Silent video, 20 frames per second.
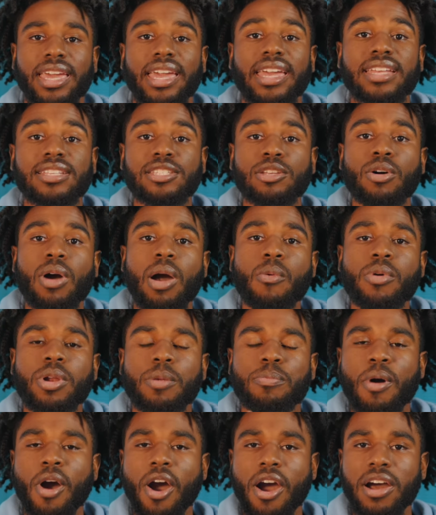And so I want
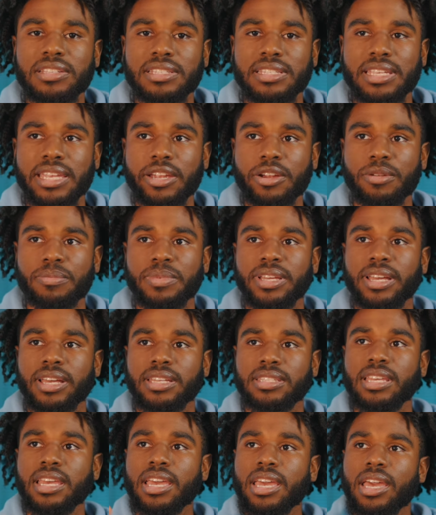to pause here,
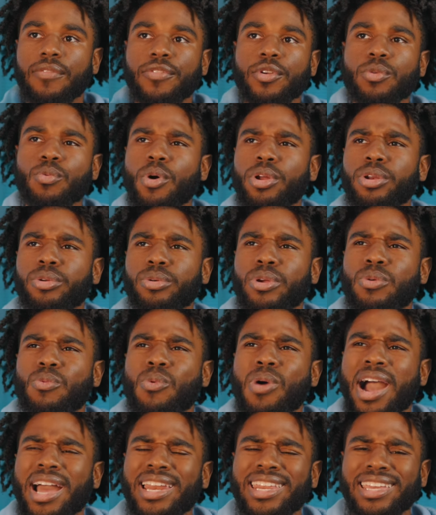because if you're wondering,
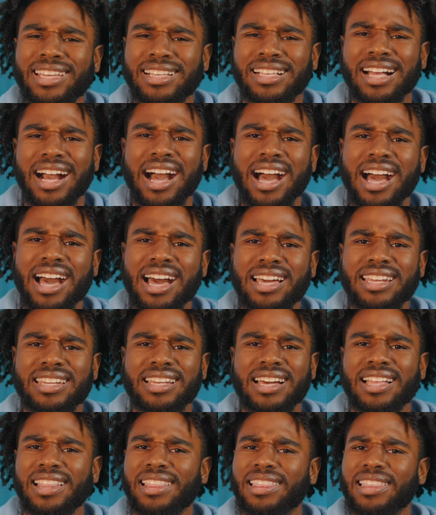why did God
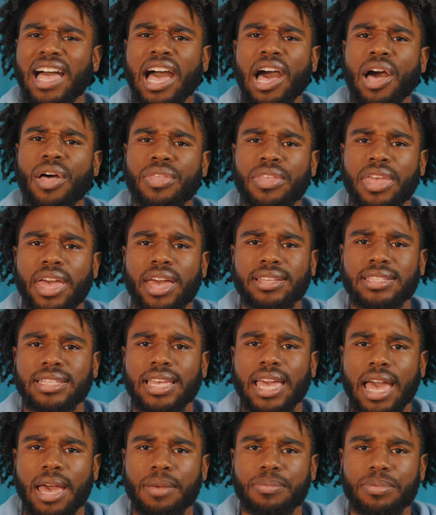allow that to
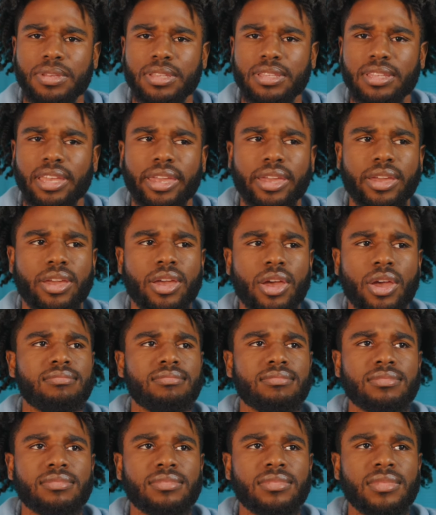happen? Like,
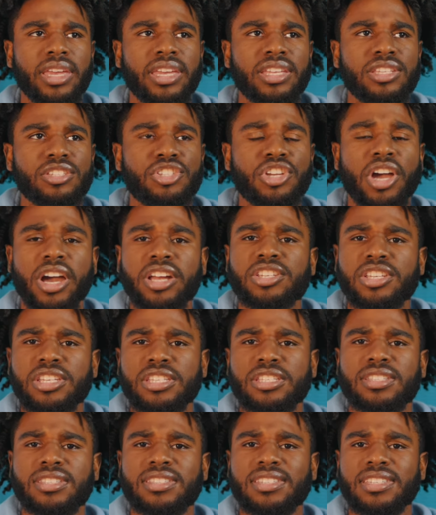in
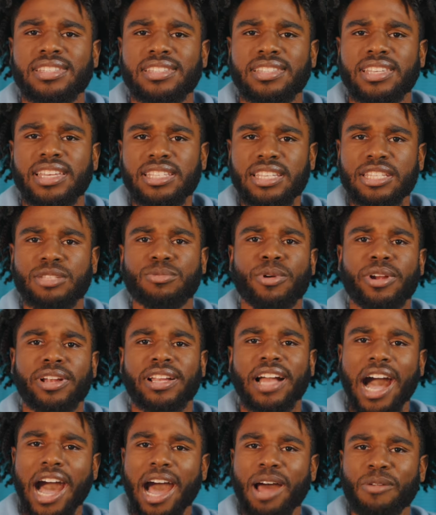Judges, this is where
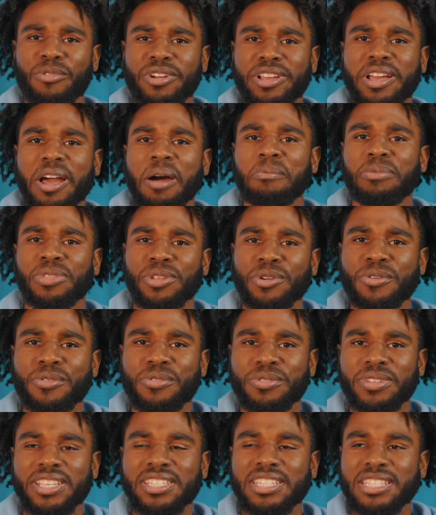God would come
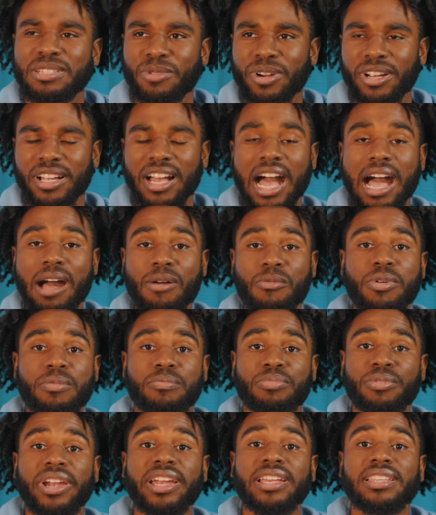through. This is where God would
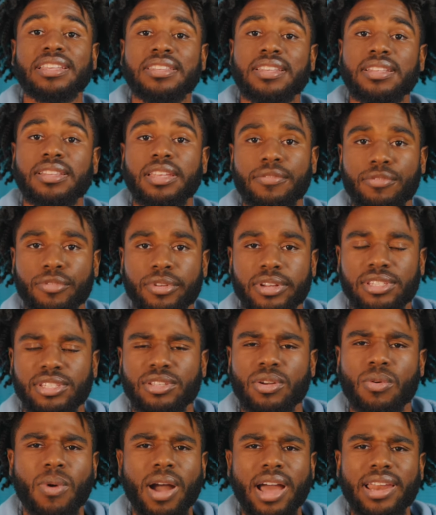bring the deliverance.
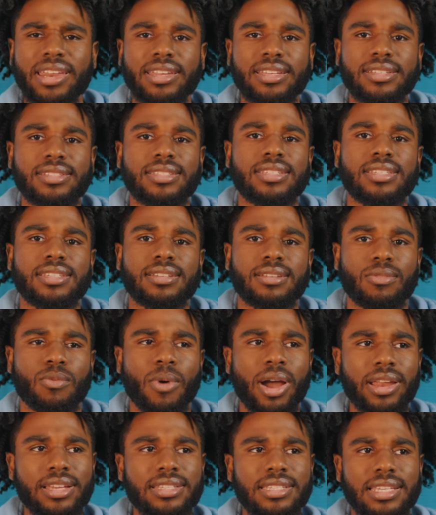So why
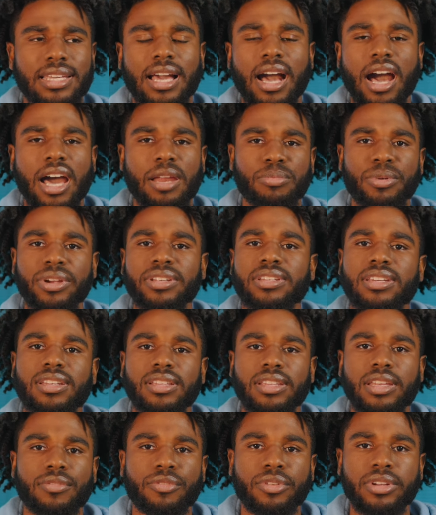doesn't God bring the
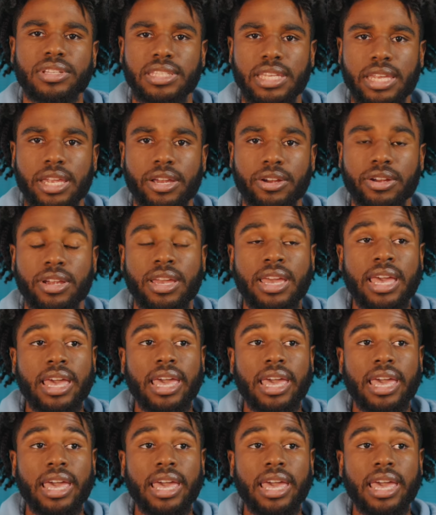deliverance here?